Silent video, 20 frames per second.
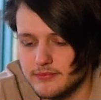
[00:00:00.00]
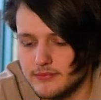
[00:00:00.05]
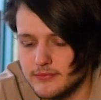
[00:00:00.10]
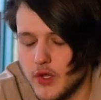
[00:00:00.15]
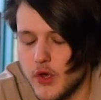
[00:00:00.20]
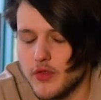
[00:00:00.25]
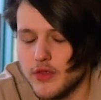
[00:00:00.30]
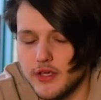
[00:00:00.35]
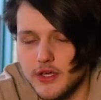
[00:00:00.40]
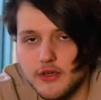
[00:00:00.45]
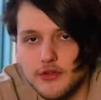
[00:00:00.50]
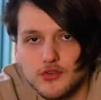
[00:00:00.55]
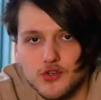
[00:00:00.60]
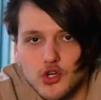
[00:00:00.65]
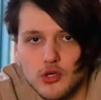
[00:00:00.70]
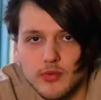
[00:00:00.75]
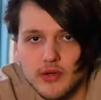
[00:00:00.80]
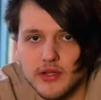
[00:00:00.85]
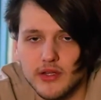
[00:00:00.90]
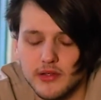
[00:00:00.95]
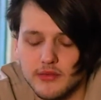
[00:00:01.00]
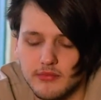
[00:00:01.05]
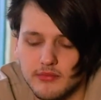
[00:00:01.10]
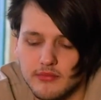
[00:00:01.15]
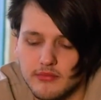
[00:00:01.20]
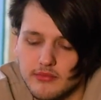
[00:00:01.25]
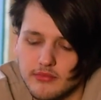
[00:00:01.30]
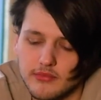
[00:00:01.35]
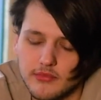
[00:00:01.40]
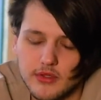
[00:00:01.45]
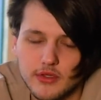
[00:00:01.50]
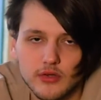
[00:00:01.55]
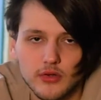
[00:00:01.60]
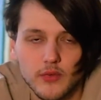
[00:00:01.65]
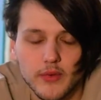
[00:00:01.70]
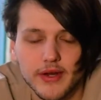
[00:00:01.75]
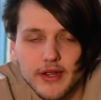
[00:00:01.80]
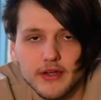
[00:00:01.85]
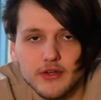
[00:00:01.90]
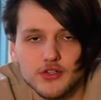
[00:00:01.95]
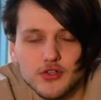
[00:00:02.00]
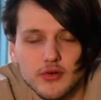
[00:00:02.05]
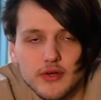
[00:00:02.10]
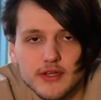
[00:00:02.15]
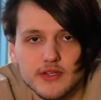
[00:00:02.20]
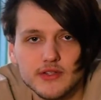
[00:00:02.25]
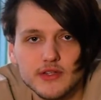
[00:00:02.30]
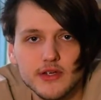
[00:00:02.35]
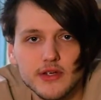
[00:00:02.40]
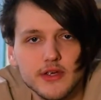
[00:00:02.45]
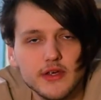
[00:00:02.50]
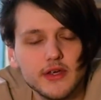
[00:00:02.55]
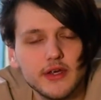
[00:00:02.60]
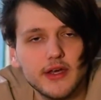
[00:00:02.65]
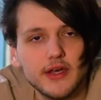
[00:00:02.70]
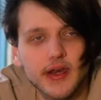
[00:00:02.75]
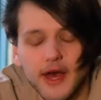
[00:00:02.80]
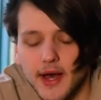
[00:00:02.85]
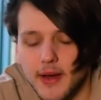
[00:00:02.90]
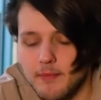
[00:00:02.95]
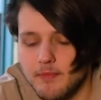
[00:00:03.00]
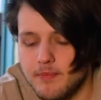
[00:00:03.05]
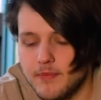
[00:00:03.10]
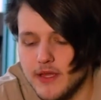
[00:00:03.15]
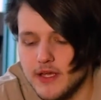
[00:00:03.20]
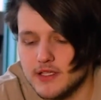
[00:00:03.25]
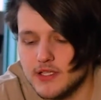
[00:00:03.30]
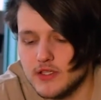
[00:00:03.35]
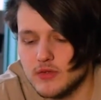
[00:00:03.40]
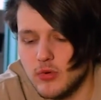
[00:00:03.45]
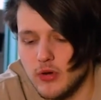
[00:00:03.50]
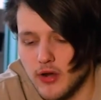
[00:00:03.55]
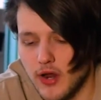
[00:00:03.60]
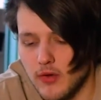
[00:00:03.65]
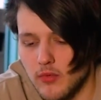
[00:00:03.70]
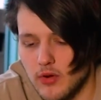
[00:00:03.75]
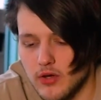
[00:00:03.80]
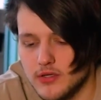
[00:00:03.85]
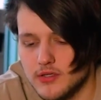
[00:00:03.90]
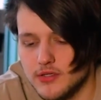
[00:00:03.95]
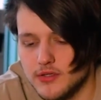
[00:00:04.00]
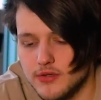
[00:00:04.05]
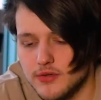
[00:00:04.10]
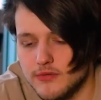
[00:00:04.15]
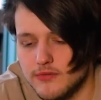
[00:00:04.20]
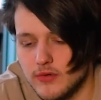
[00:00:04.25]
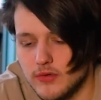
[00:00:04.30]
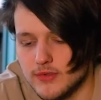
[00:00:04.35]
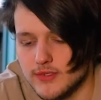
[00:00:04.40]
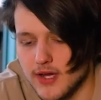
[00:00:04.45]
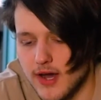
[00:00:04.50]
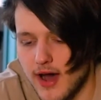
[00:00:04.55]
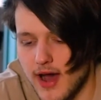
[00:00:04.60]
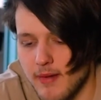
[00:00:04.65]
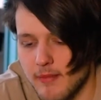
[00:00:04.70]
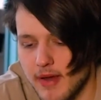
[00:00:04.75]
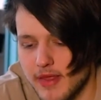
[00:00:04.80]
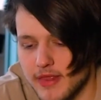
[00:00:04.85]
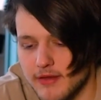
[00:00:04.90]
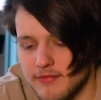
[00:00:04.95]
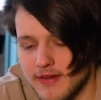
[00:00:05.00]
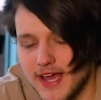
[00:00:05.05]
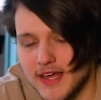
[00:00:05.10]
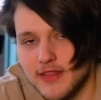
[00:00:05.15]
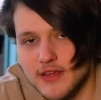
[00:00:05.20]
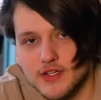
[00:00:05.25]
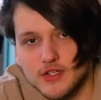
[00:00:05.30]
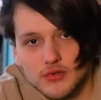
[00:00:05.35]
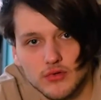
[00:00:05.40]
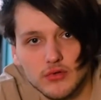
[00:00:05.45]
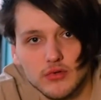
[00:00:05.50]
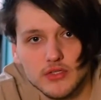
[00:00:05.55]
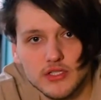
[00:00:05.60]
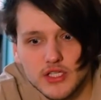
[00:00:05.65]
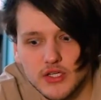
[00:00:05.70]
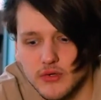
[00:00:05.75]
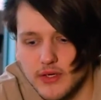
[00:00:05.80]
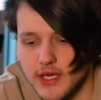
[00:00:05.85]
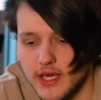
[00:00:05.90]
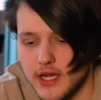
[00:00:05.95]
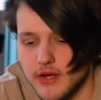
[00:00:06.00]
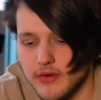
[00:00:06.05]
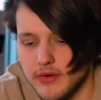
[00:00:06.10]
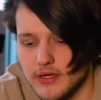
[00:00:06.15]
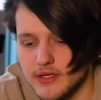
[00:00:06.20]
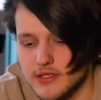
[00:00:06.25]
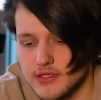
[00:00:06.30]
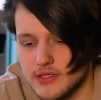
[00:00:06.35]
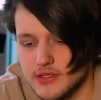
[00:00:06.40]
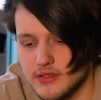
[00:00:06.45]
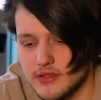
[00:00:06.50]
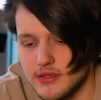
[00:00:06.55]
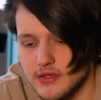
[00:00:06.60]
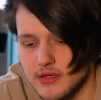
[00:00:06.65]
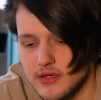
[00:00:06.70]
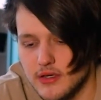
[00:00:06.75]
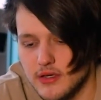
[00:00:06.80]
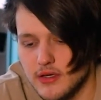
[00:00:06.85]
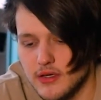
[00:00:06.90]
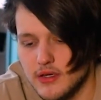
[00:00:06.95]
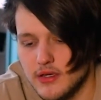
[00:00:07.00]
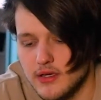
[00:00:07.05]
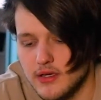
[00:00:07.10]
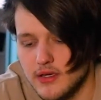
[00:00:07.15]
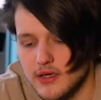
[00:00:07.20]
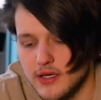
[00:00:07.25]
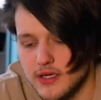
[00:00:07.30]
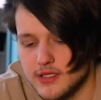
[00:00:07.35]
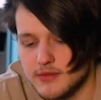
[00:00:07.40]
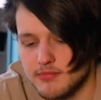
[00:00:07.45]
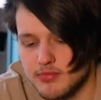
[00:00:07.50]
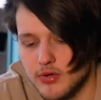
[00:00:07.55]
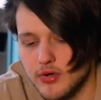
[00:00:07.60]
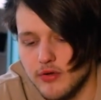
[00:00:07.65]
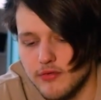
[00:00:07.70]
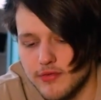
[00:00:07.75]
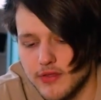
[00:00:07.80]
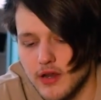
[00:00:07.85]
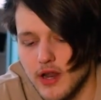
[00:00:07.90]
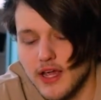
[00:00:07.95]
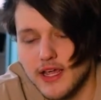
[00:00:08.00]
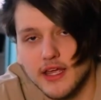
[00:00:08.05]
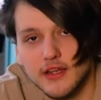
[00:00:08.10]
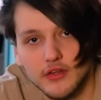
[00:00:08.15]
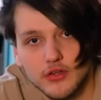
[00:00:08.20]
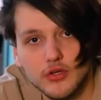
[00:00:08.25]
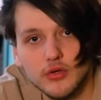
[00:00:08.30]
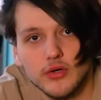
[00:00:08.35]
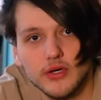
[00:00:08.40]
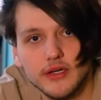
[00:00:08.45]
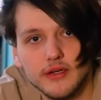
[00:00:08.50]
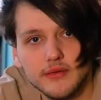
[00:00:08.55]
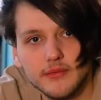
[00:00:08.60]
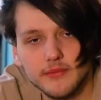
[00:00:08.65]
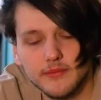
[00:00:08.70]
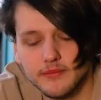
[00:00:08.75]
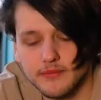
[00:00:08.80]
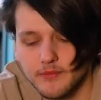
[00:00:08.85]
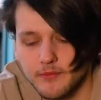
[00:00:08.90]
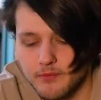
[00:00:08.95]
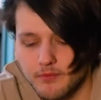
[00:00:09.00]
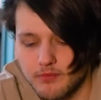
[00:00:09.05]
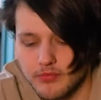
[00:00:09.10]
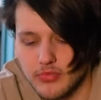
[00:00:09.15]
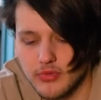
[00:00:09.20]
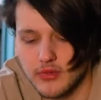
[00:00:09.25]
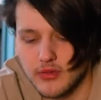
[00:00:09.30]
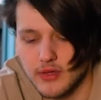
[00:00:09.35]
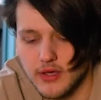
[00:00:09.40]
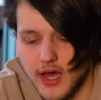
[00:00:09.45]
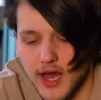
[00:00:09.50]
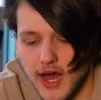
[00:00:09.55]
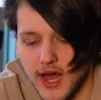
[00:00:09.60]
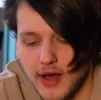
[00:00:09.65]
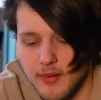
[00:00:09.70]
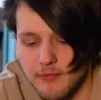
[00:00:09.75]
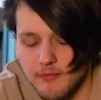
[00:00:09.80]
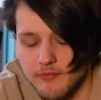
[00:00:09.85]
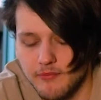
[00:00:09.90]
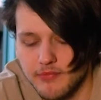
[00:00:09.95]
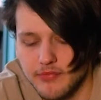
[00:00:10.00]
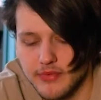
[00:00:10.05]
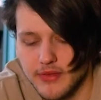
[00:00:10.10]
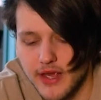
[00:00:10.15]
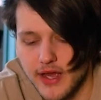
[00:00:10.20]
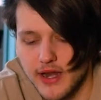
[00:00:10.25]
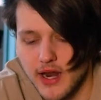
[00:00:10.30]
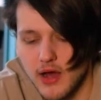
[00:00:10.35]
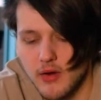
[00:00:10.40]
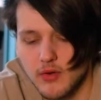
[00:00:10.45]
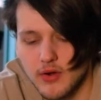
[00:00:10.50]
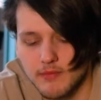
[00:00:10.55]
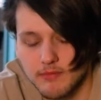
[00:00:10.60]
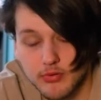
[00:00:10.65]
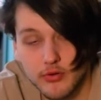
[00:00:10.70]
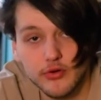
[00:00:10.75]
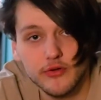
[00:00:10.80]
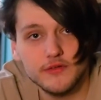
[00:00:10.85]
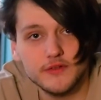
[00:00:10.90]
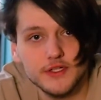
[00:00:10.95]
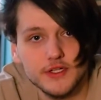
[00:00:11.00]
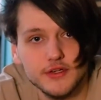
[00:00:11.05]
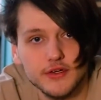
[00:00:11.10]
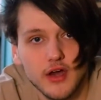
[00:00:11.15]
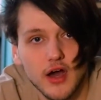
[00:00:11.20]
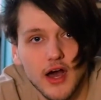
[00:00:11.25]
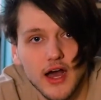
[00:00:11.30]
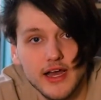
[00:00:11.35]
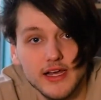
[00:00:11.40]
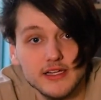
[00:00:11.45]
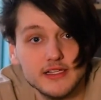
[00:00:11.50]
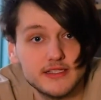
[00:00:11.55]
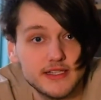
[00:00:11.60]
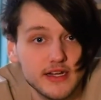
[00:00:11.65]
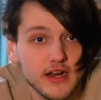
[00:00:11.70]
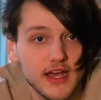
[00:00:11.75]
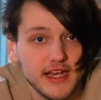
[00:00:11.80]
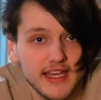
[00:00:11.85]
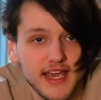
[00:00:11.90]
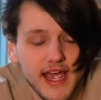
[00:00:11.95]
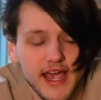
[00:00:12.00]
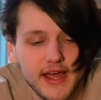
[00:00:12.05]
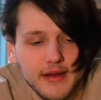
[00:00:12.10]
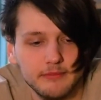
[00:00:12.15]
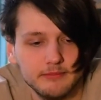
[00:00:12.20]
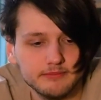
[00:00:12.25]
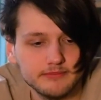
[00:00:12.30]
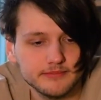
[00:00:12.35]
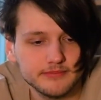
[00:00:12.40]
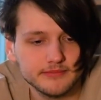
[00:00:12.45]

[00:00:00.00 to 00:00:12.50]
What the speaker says: Not the YouTuber, the career choice. This is what I want to do full time, and the fact that you're all still here it's proof that I can do it. And I want to prove to you guys that I can.